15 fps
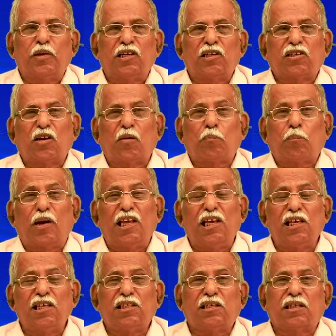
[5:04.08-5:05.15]
Minister,
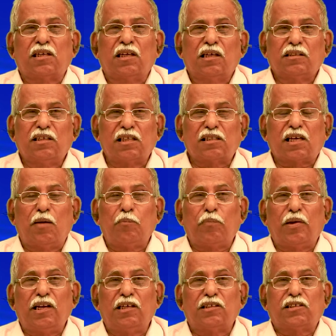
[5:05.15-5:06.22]
please, this
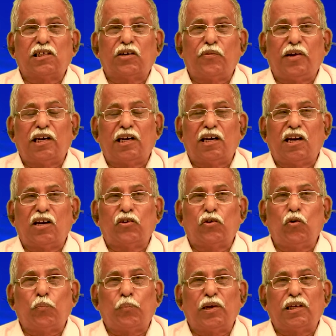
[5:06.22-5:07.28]
company is situated in
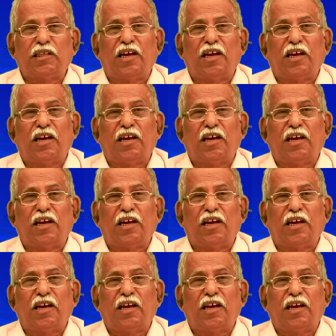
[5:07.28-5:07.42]
UP,